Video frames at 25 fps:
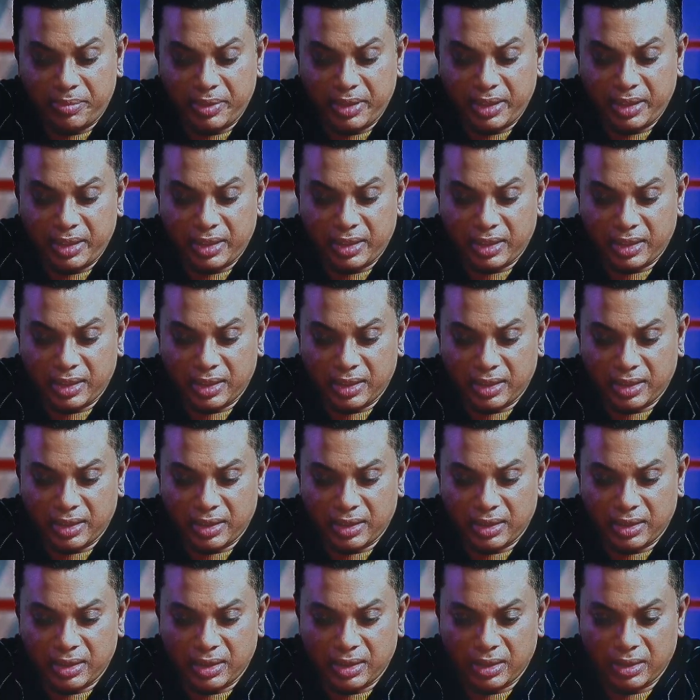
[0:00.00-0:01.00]
being in
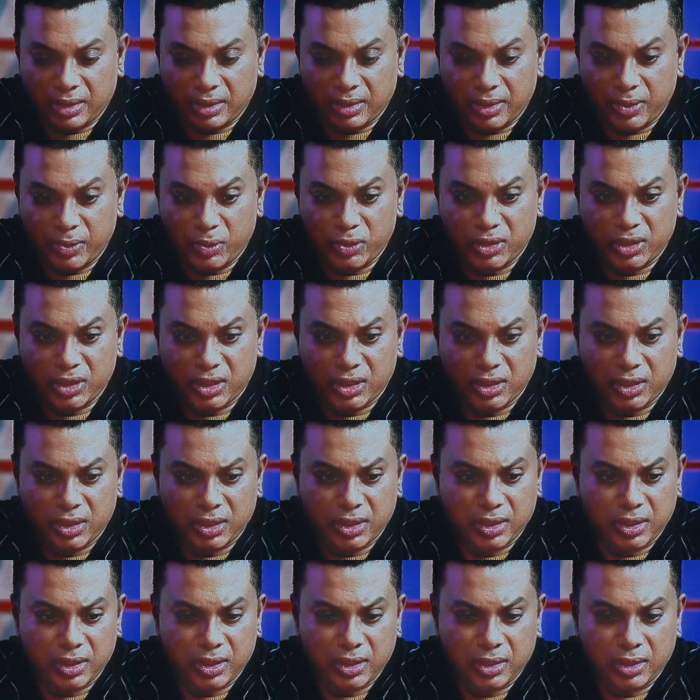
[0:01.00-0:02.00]
it was
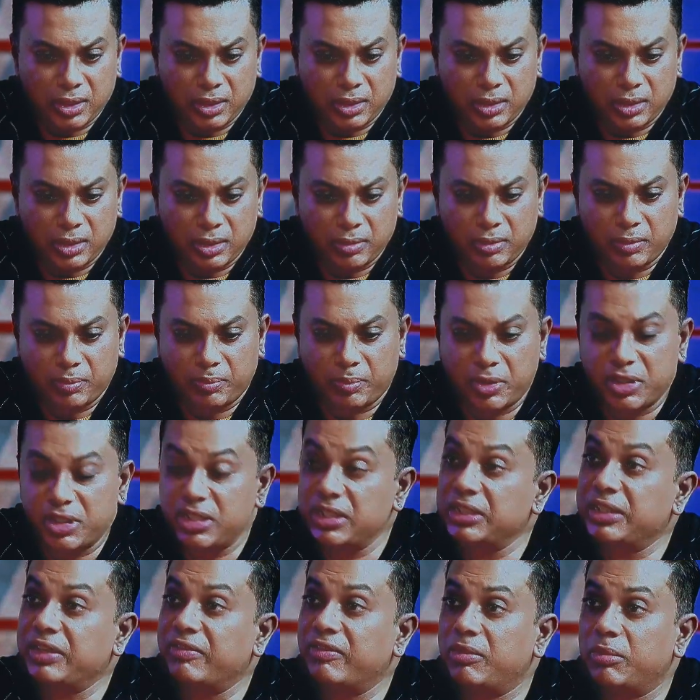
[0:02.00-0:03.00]
a
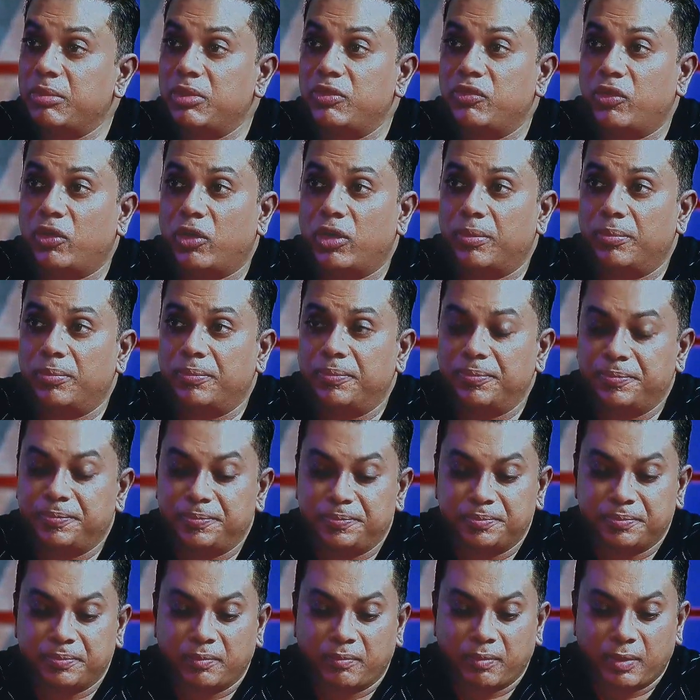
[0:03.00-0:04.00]
personal development forum
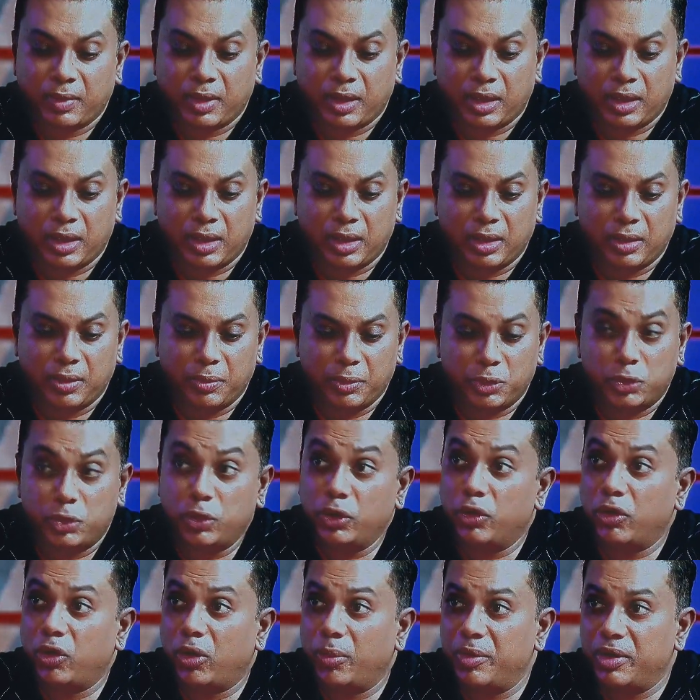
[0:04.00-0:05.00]
with
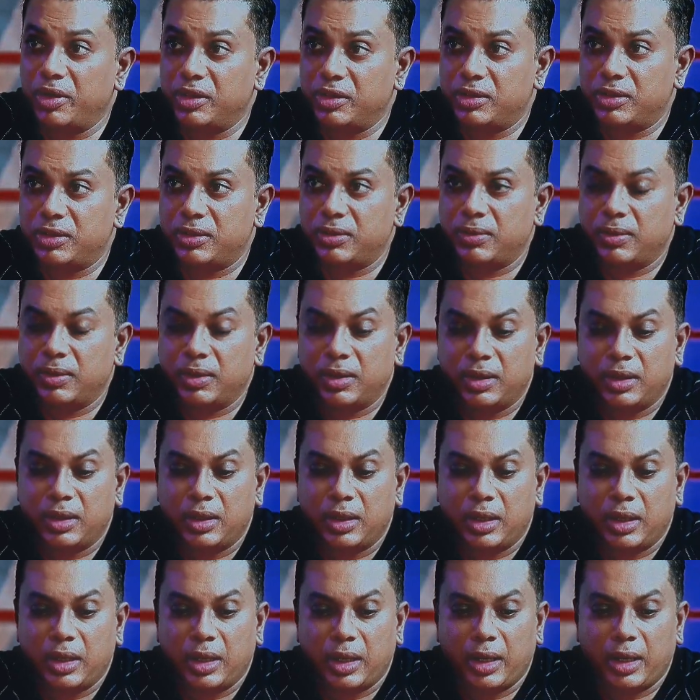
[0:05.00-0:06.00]
Tony Robbins,
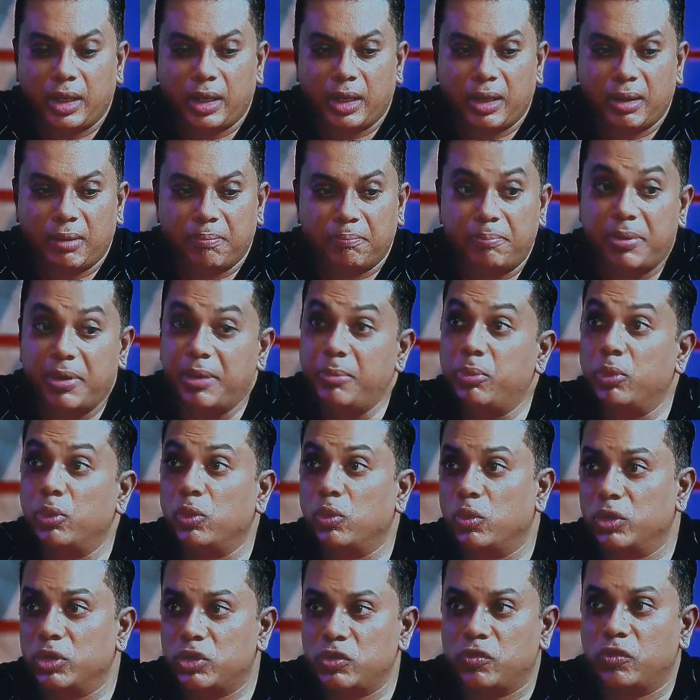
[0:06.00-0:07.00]
and
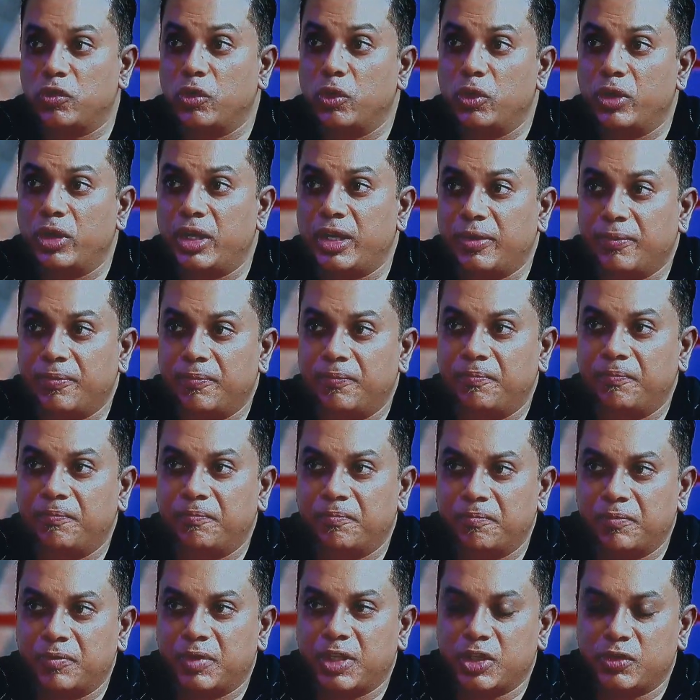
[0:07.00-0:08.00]
Pitbull was flown in
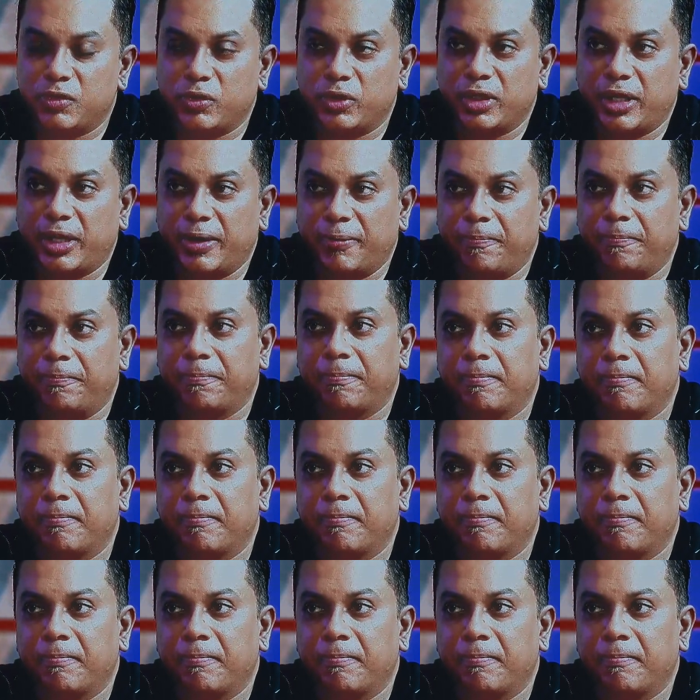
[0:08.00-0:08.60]
just for that.